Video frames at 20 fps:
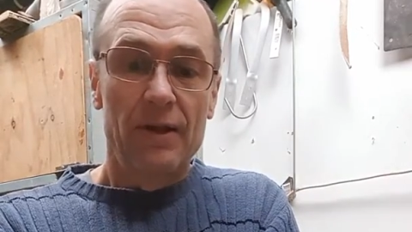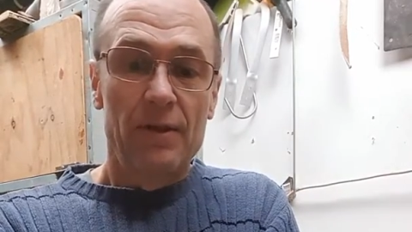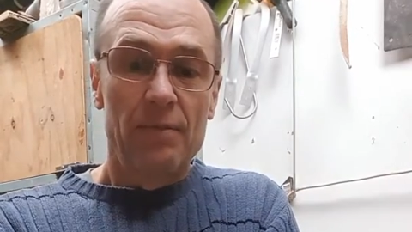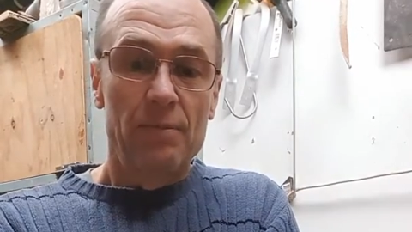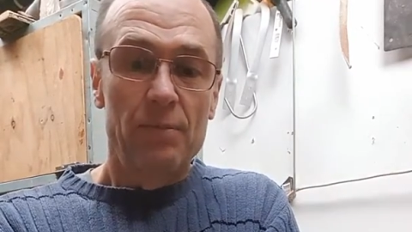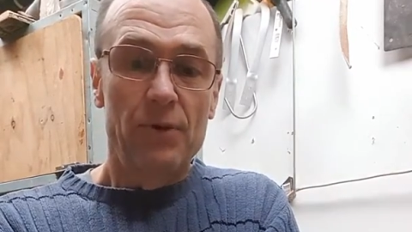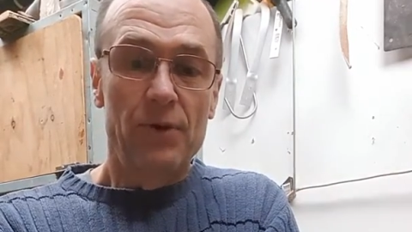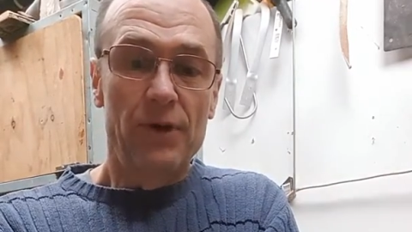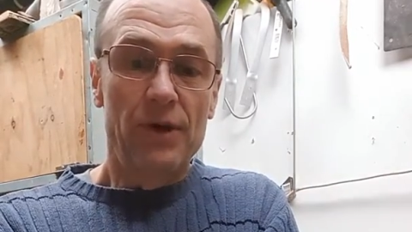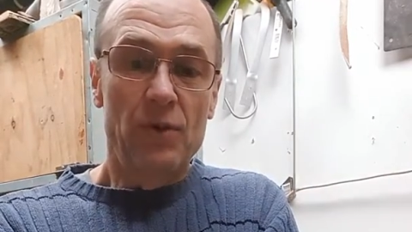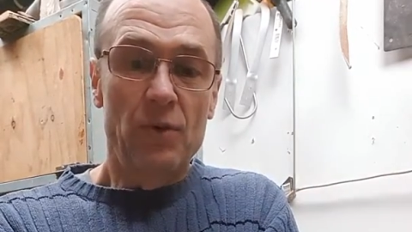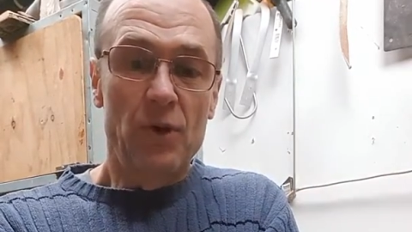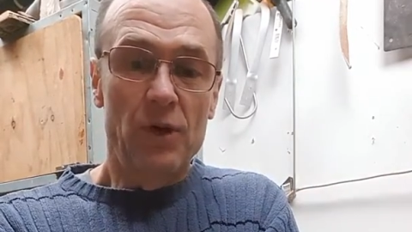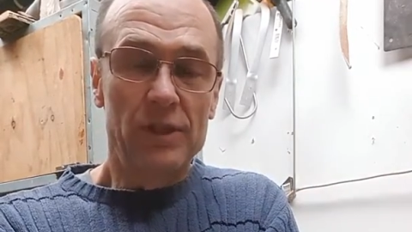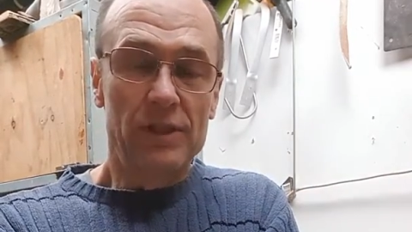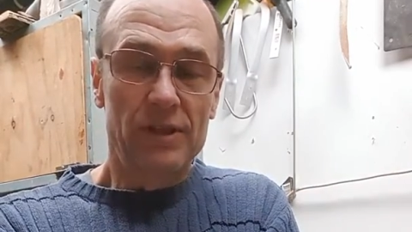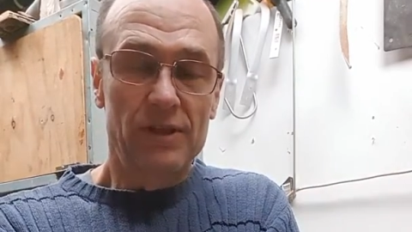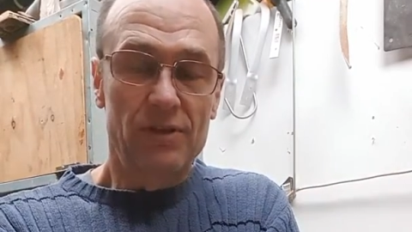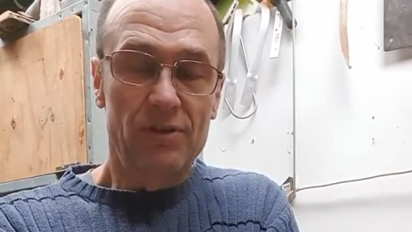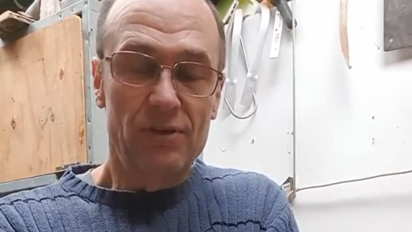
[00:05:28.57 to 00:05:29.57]
putting a
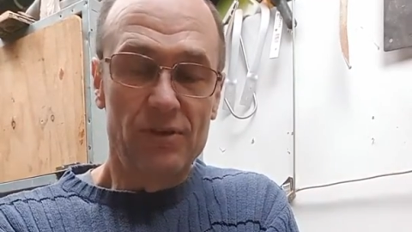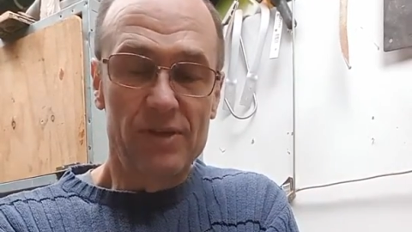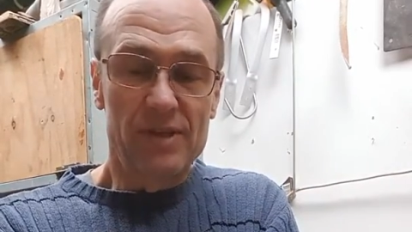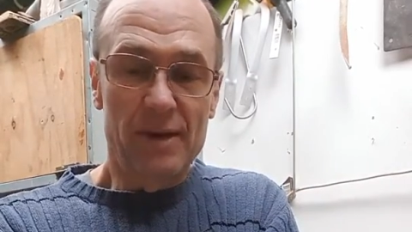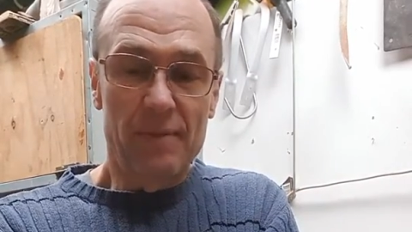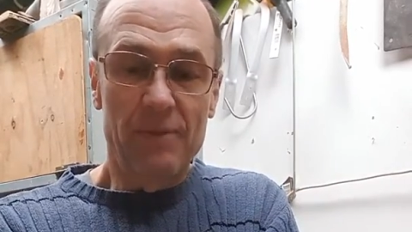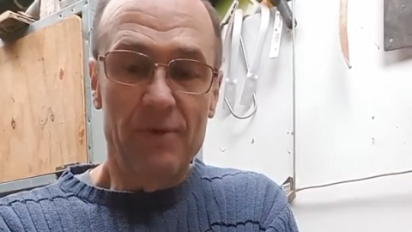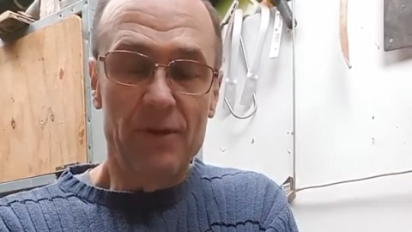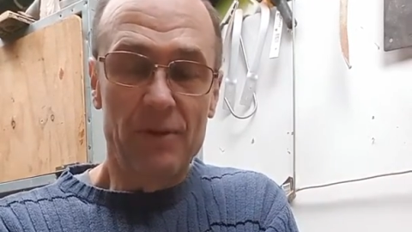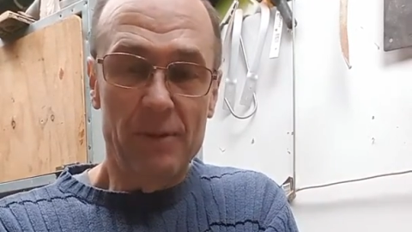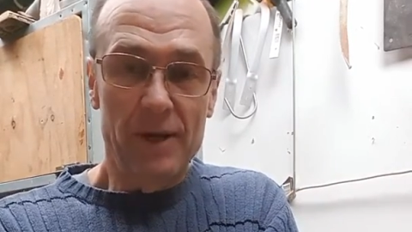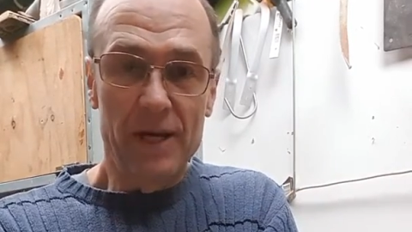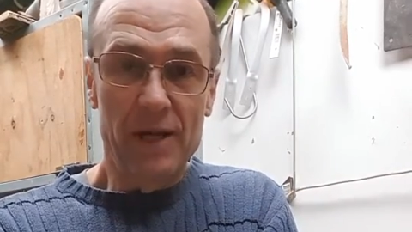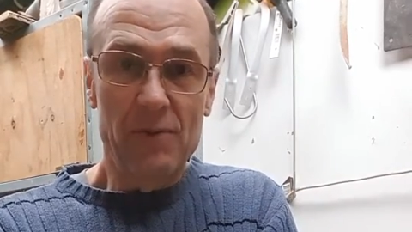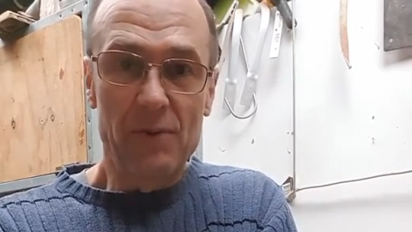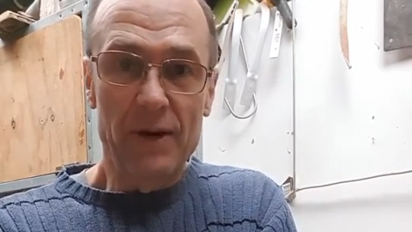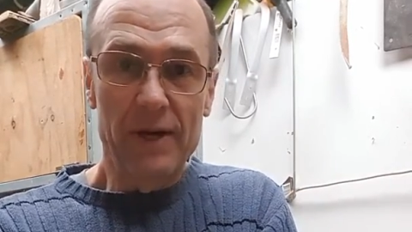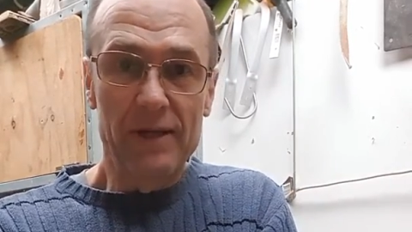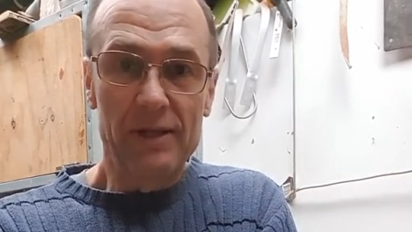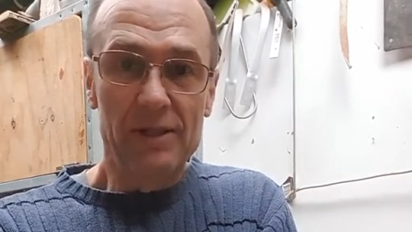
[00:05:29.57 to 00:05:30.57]
washer through some of them
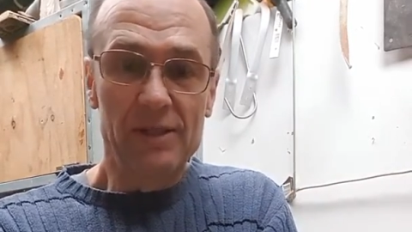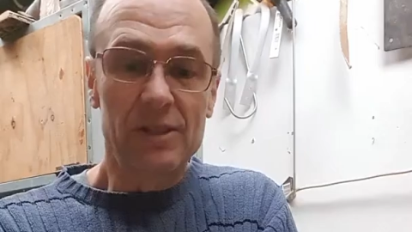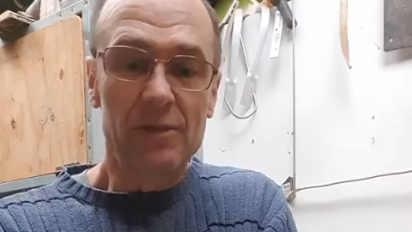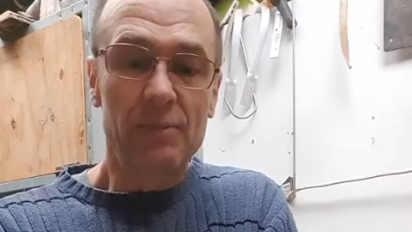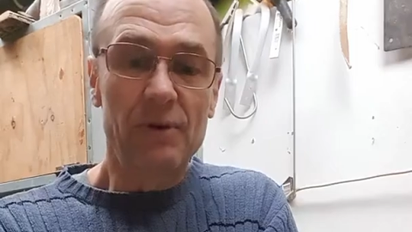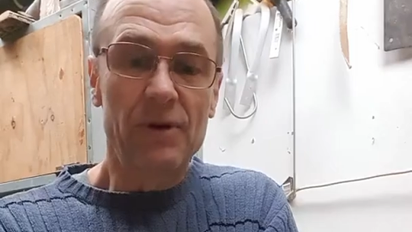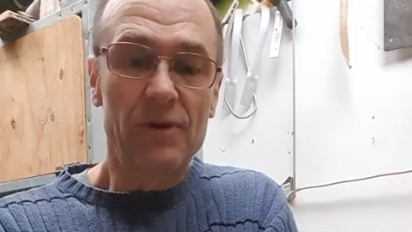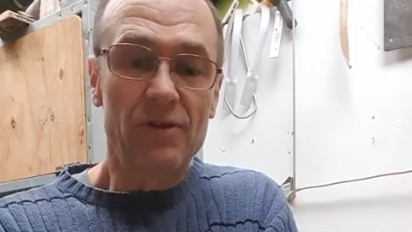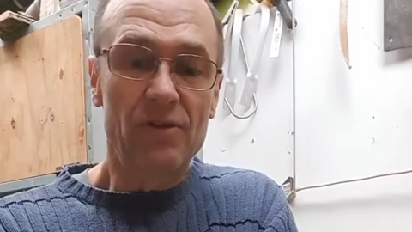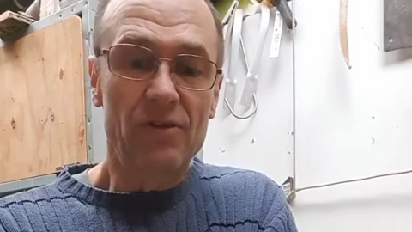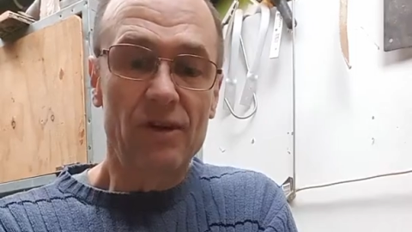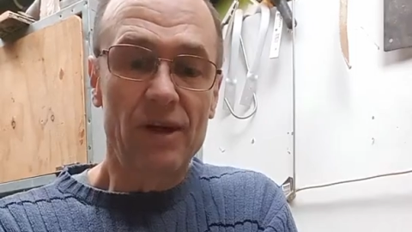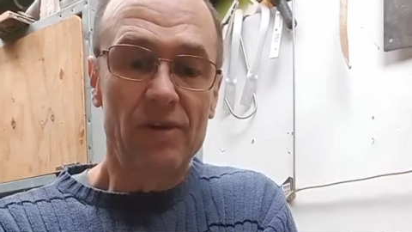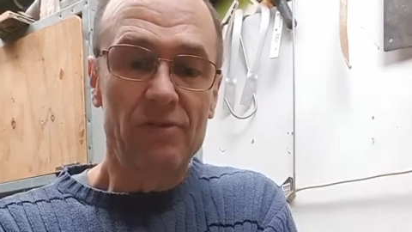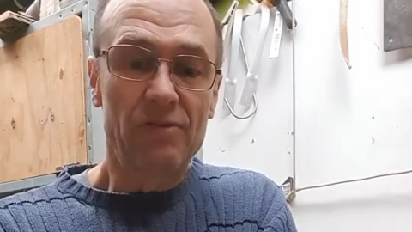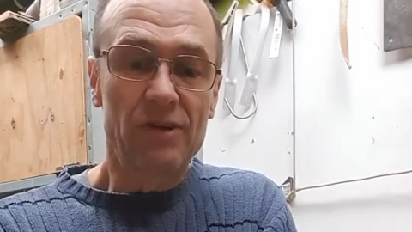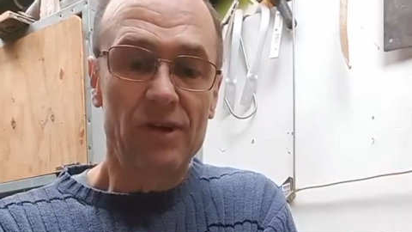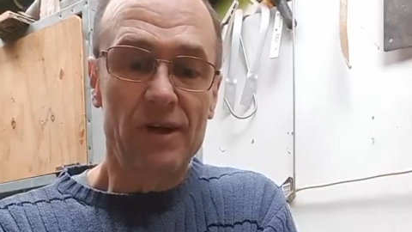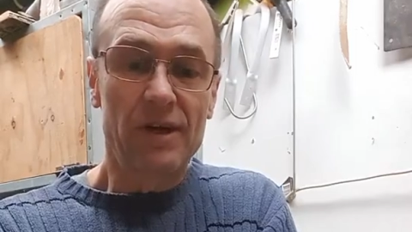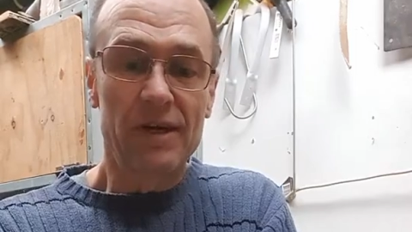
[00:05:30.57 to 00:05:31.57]
anyway, just to be on the safe
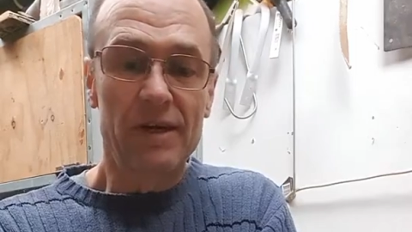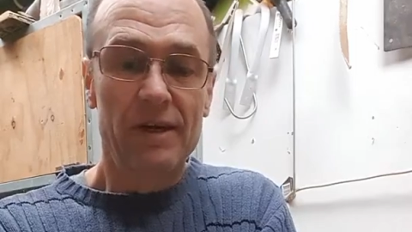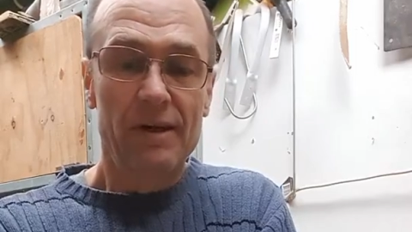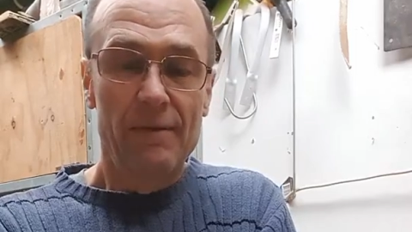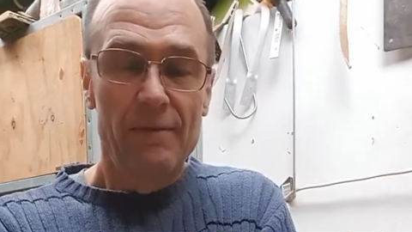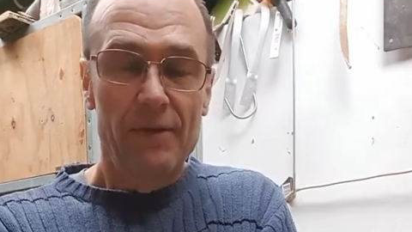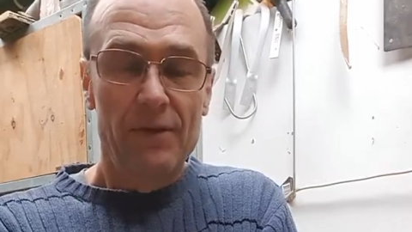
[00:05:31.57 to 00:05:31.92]
side.